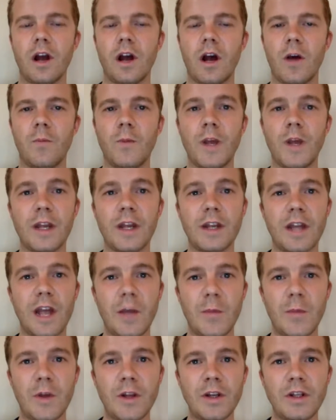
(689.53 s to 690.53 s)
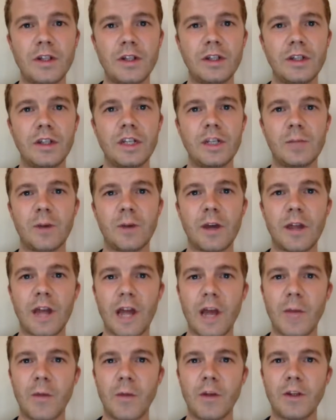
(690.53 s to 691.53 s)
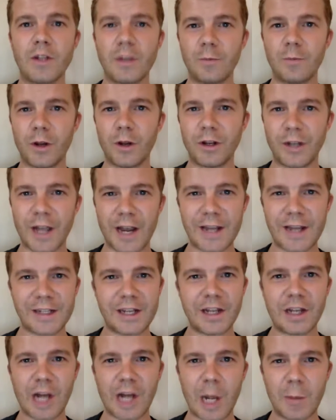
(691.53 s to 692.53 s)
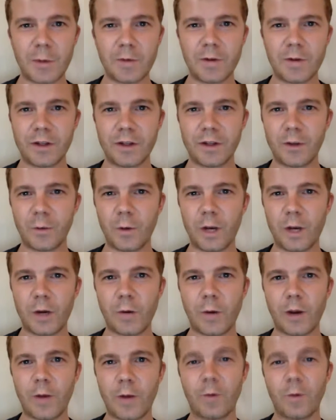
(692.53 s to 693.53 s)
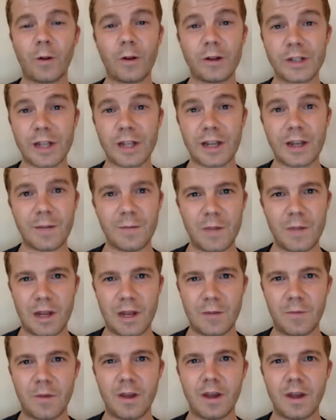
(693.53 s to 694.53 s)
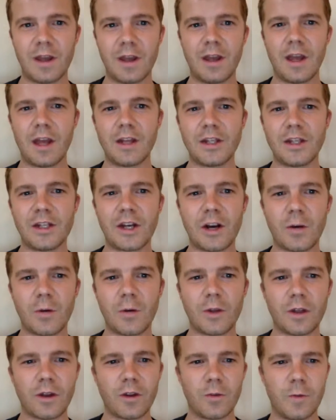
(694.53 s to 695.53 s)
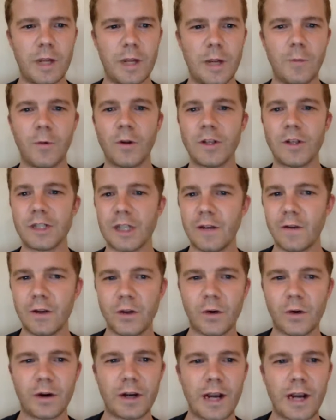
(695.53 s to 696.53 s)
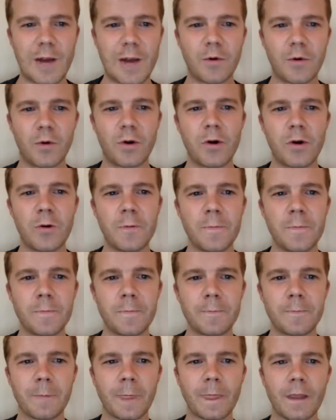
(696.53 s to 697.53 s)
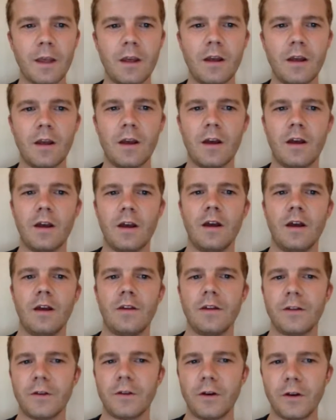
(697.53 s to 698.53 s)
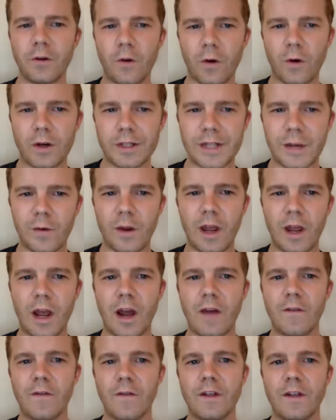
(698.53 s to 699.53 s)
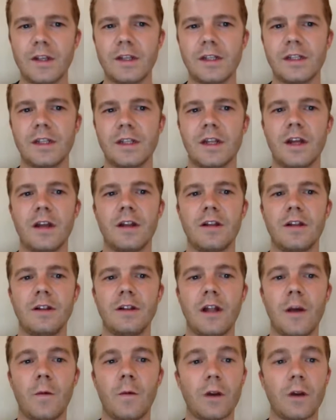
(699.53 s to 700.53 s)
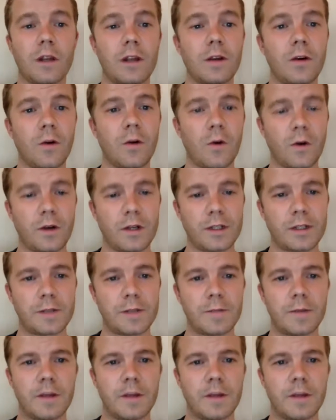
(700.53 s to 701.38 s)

pick an image, display that image, and put text on top of it to recreate what looks like a meme and share it with other people and save it to our camera roll. The third course that we have is the networking course,